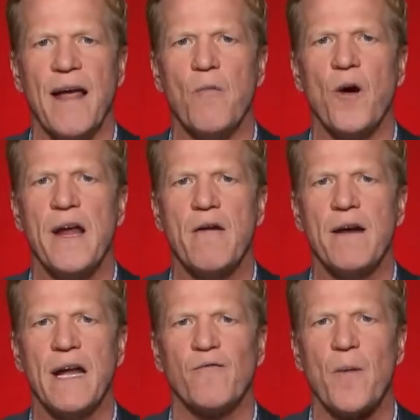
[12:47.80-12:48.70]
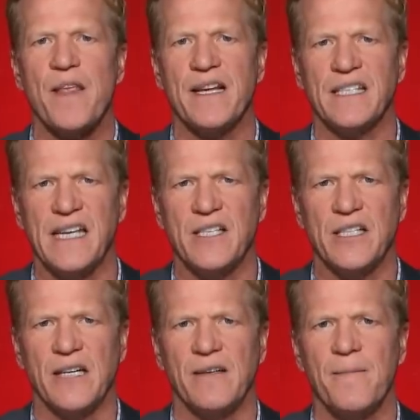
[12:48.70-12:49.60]
Mm. And we're hearing it from the
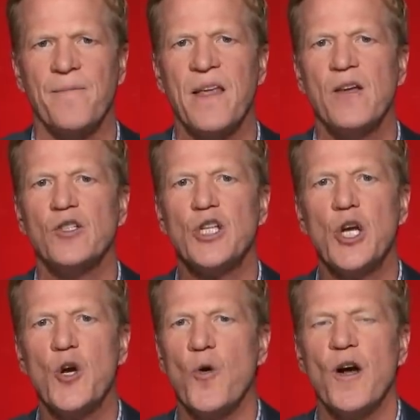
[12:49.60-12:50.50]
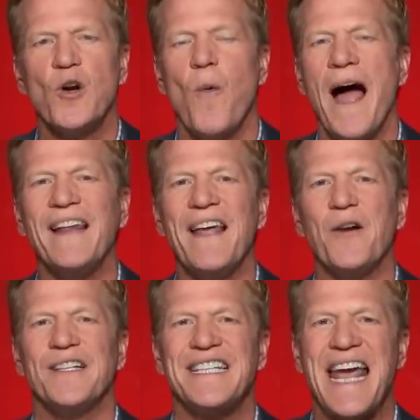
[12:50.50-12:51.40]
assistant. Two, Kawhi
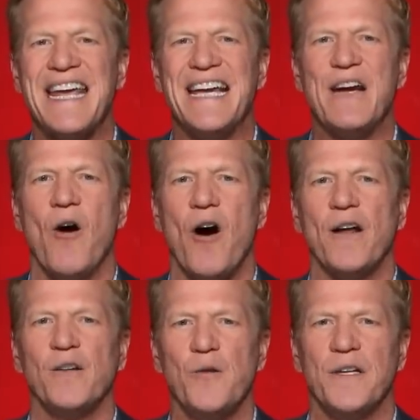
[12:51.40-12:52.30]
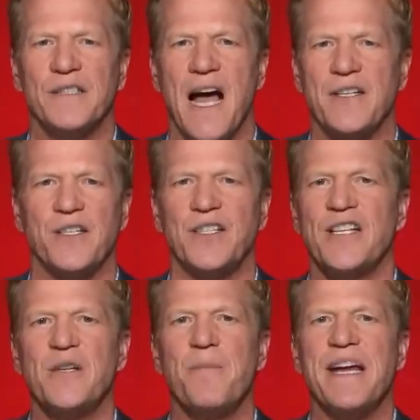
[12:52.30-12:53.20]
Leonard taking on ah. Luka Doncic
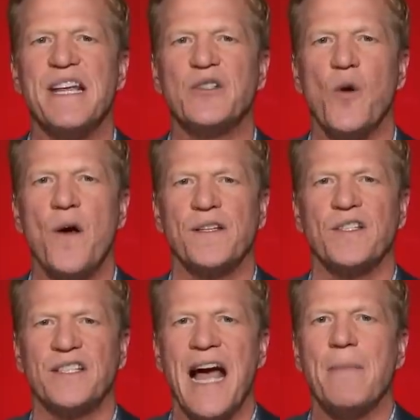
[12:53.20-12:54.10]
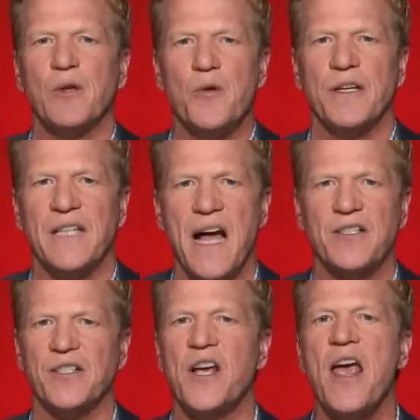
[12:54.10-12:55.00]
doesn't mean he's going to stop Luka
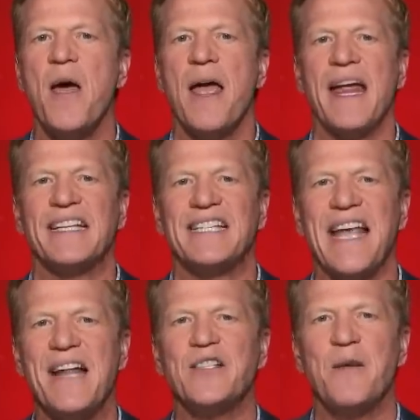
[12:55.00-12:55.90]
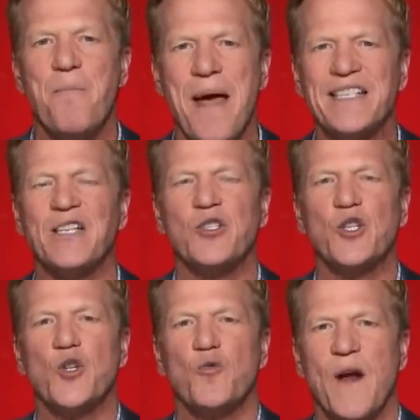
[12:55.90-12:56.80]
Doncic. It sends the message
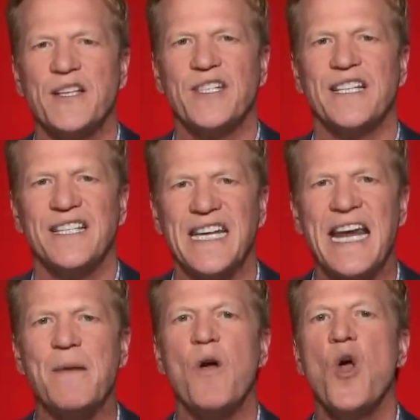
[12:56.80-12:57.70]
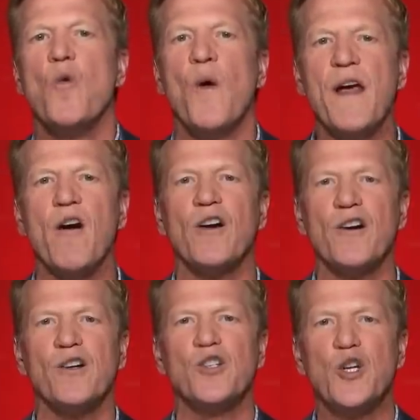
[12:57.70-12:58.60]
to the rest of the team we are
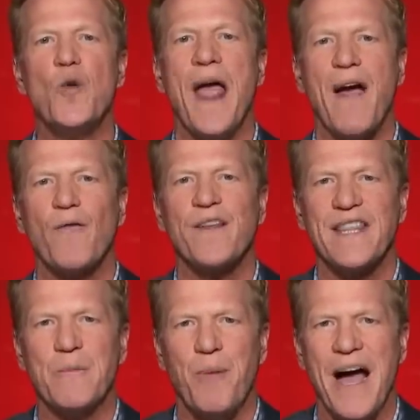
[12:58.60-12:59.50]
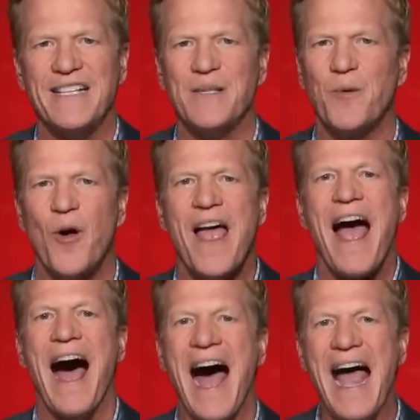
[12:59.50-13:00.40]
going to do everything possible.
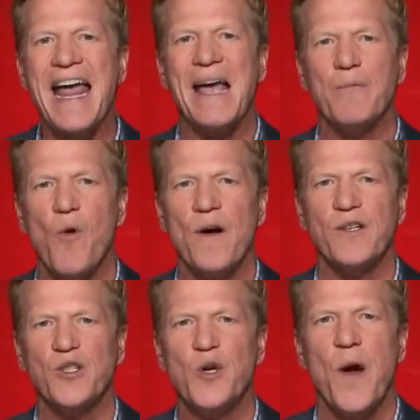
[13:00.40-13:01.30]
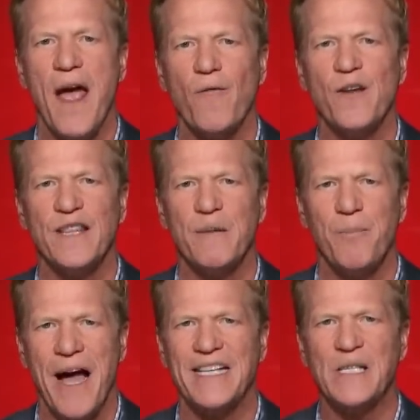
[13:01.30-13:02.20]
I am going to do everything
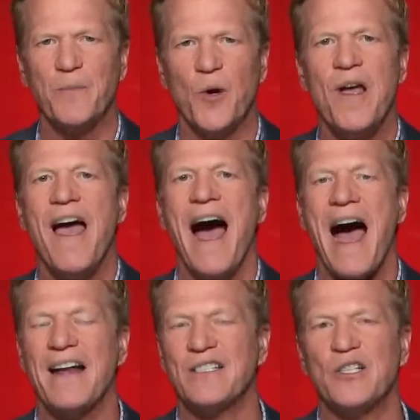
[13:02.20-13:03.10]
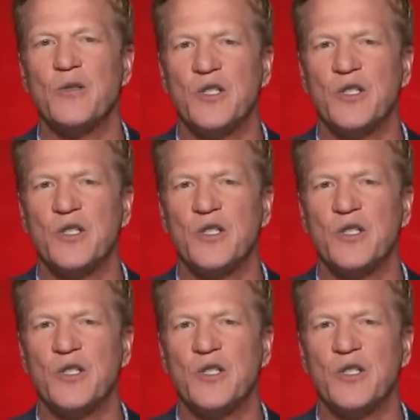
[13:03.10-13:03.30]
possible to,